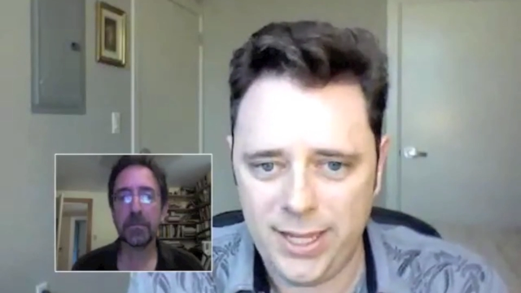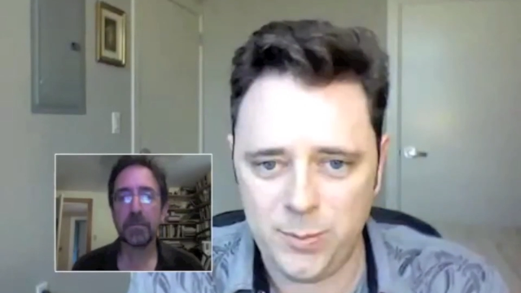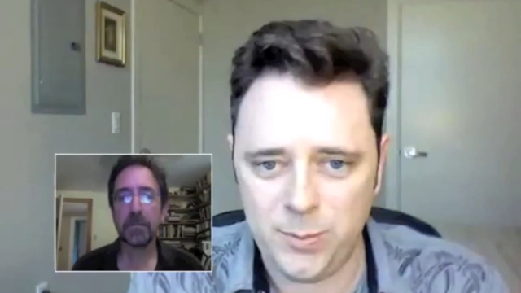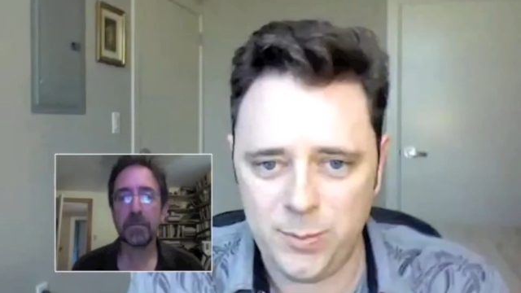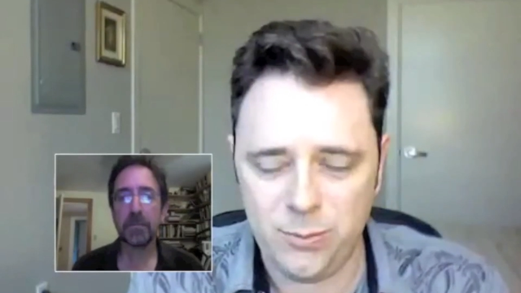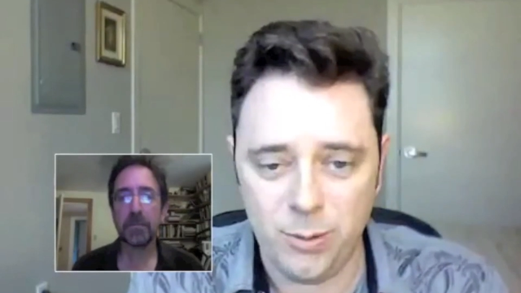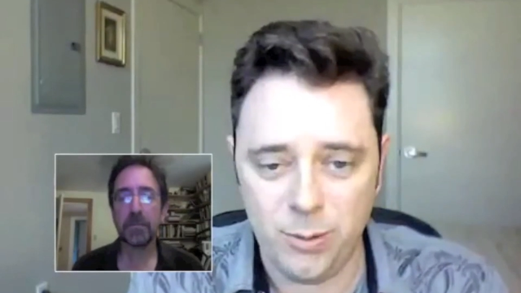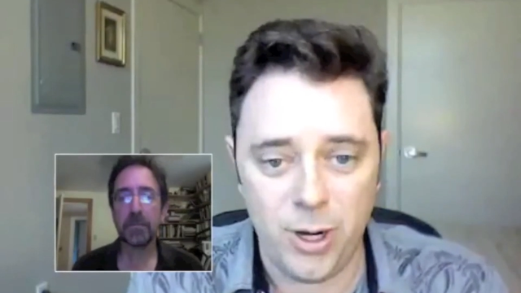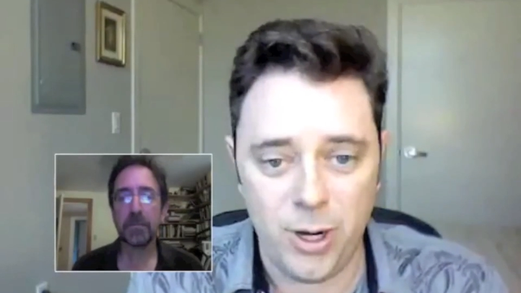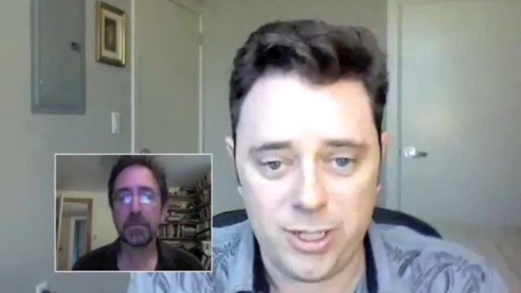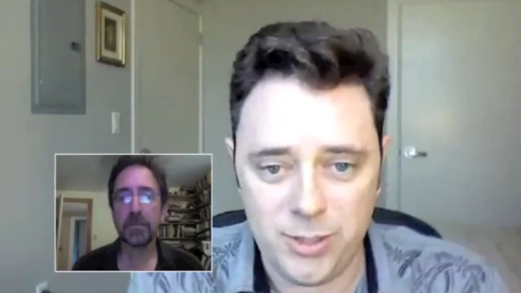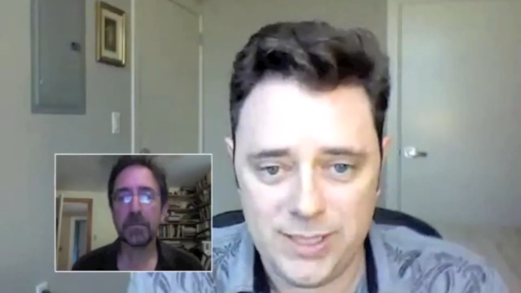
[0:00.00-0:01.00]
Speaker 1: has been
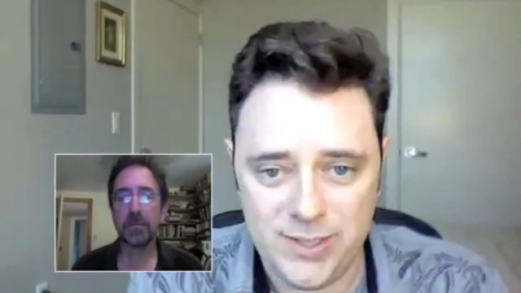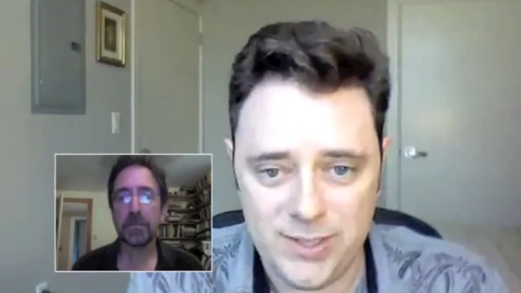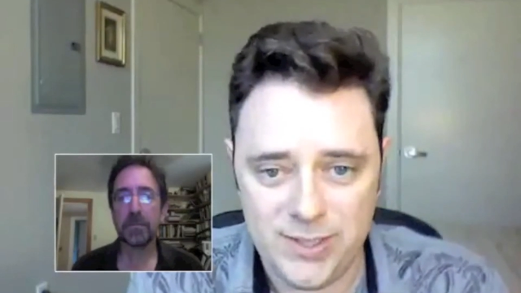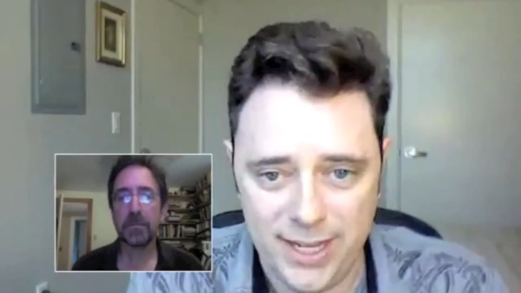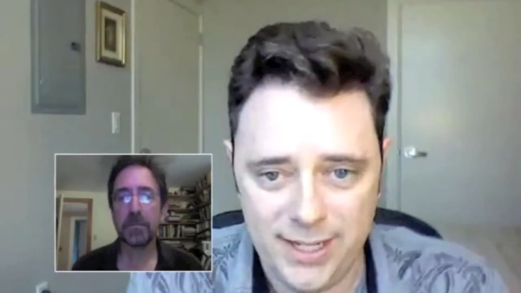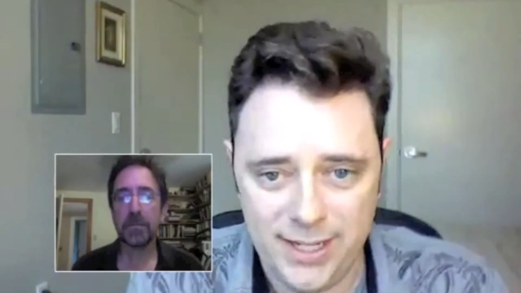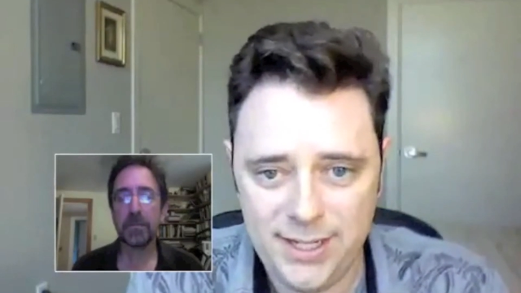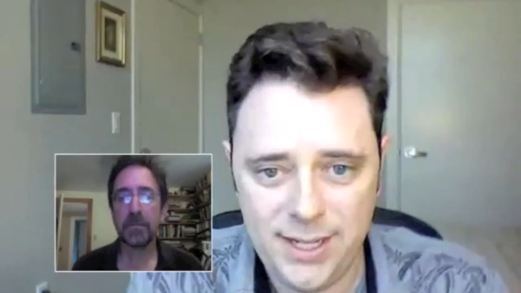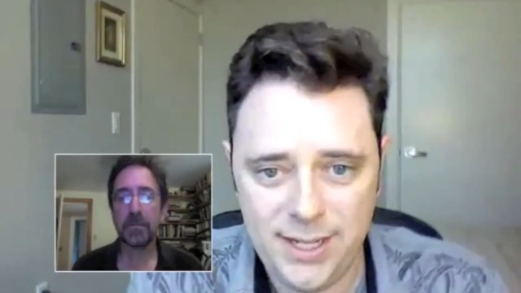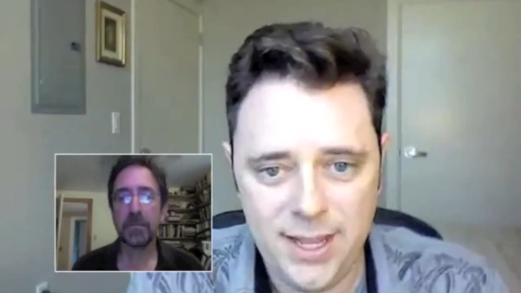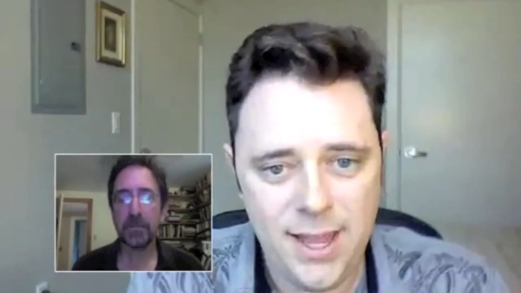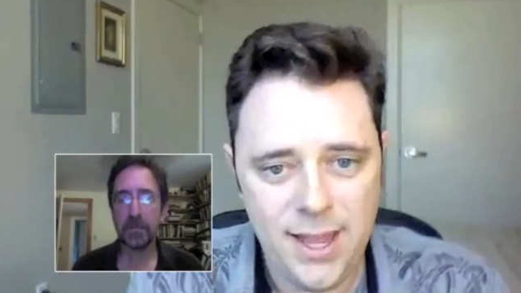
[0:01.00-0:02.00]
remarkably steady.
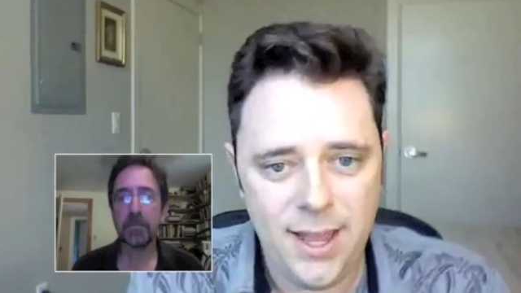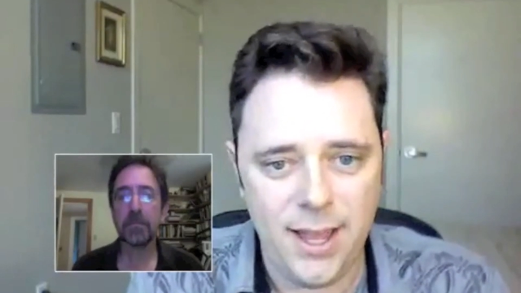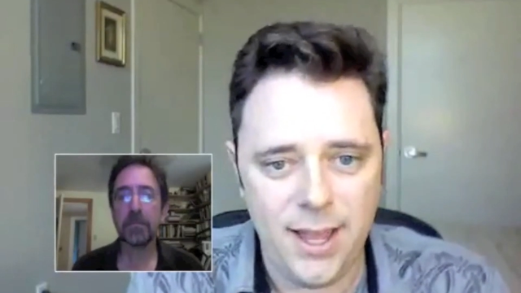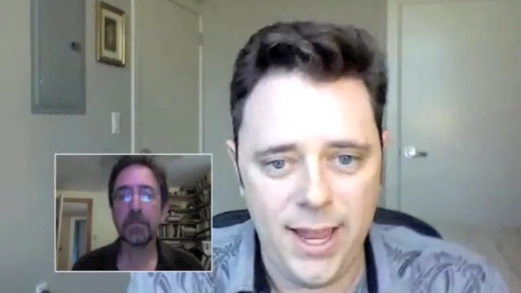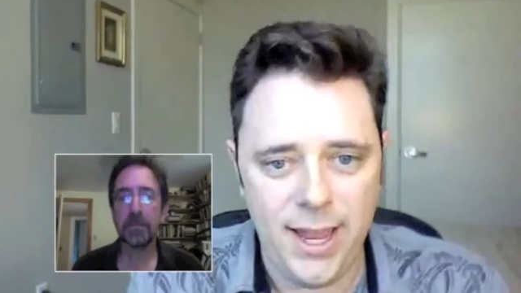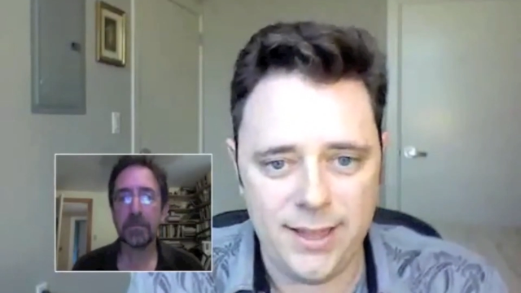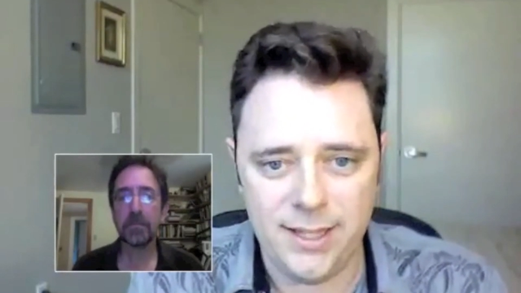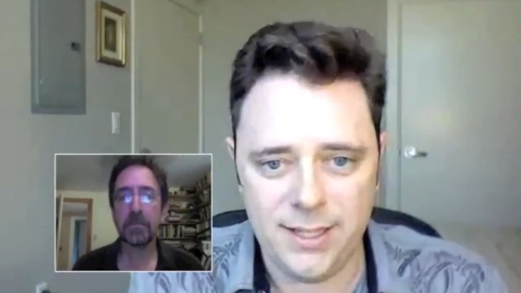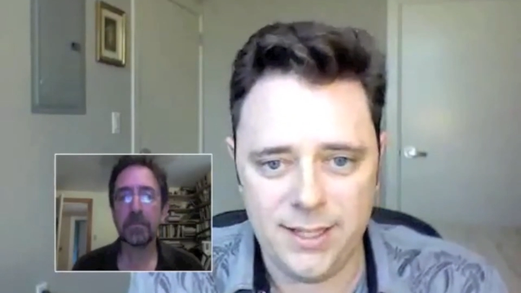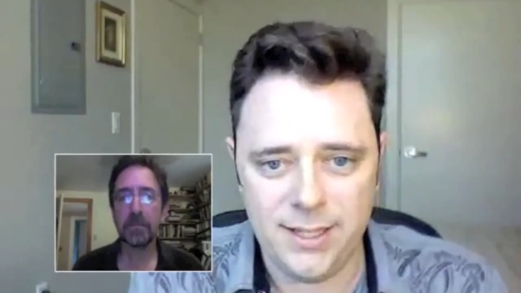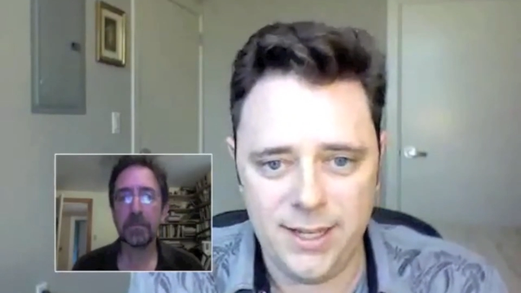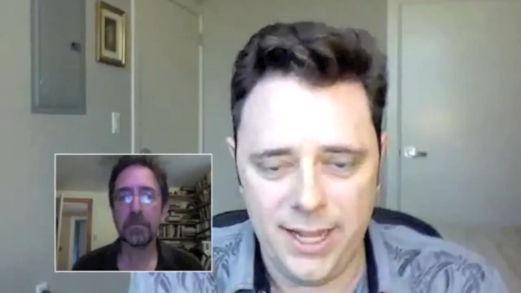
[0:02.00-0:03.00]
Uh, and
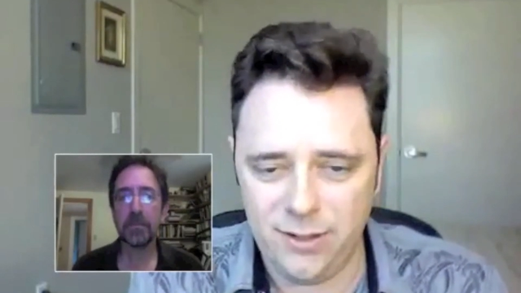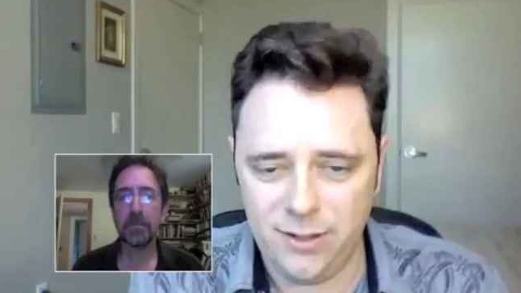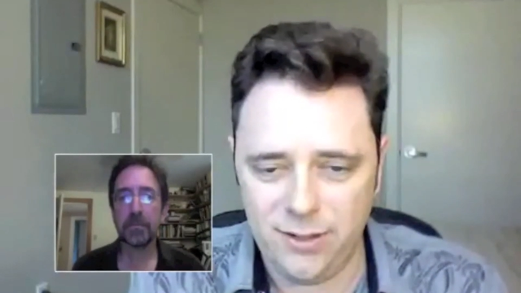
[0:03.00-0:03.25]
then at